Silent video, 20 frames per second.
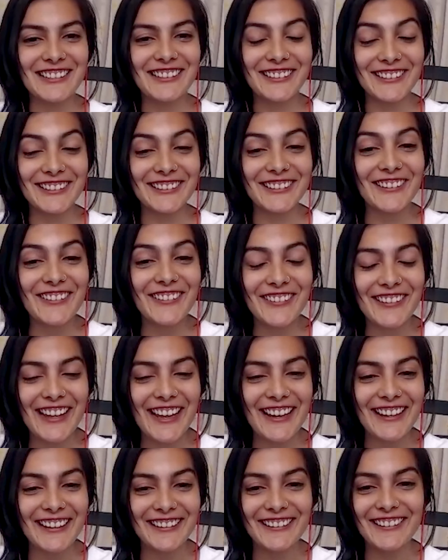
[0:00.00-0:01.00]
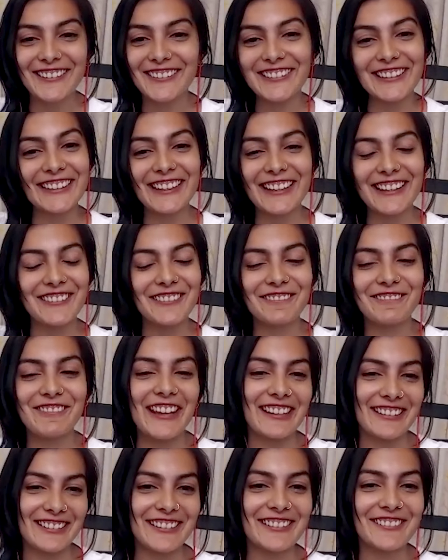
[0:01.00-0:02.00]
good to know that you didn't get
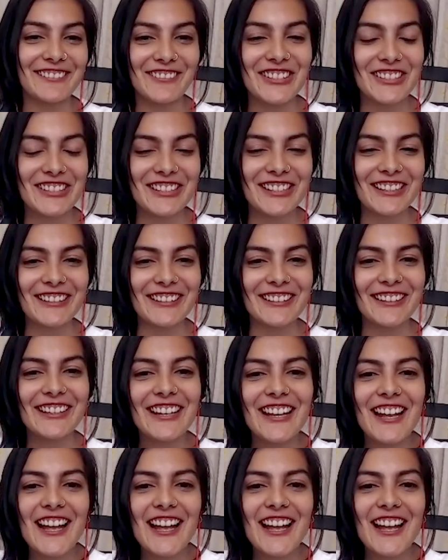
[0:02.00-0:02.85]
affected, which is good.